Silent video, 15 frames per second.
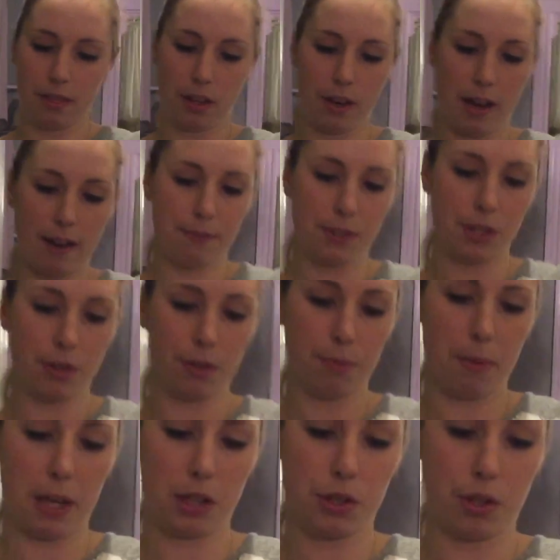you have to
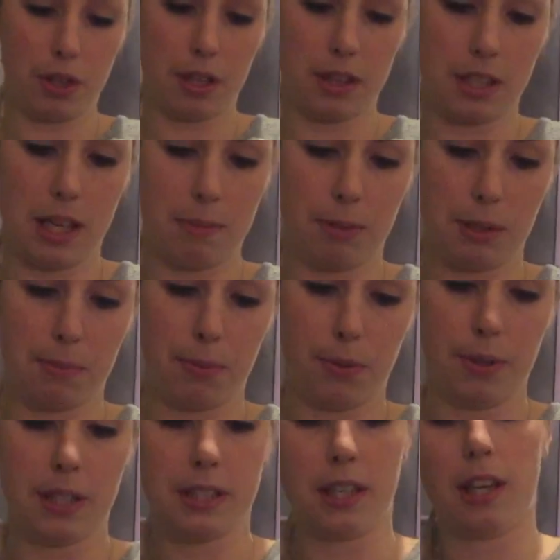make sure that the
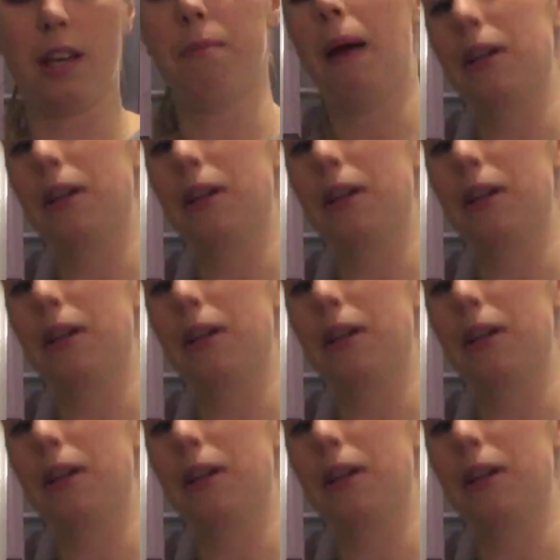tablespoon is again